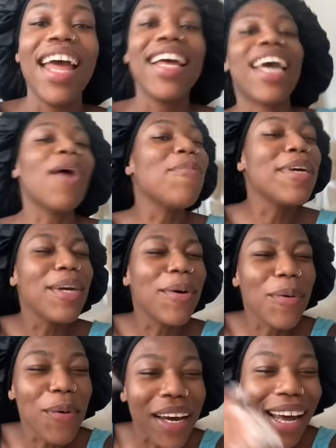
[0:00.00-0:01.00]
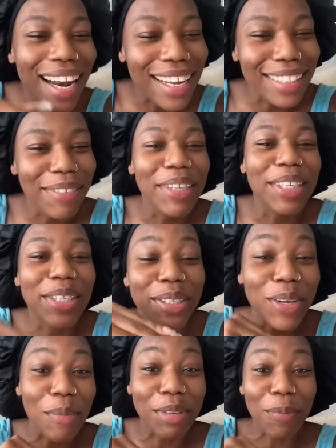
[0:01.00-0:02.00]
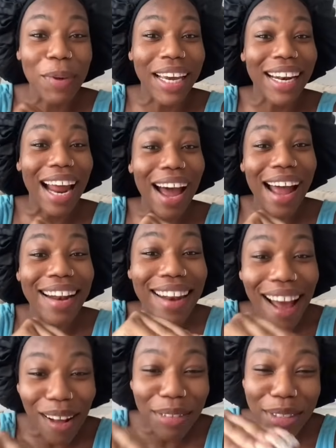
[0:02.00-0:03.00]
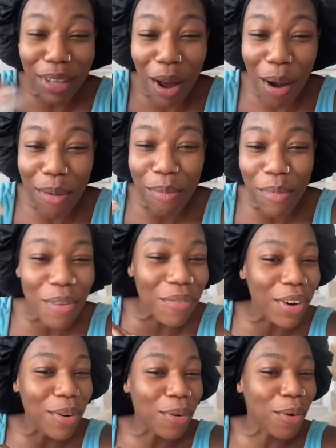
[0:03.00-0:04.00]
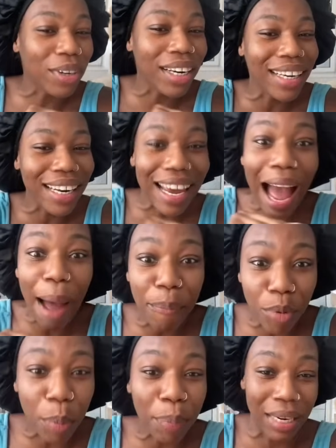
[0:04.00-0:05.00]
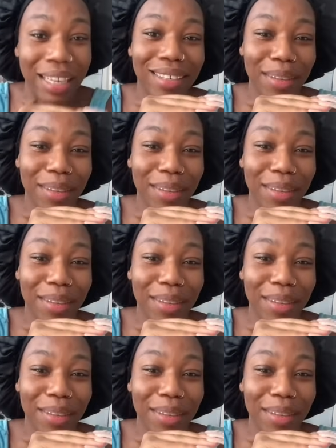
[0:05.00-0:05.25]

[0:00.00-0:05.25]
Can we all collectively stop so we can now start moving accordingly and properly?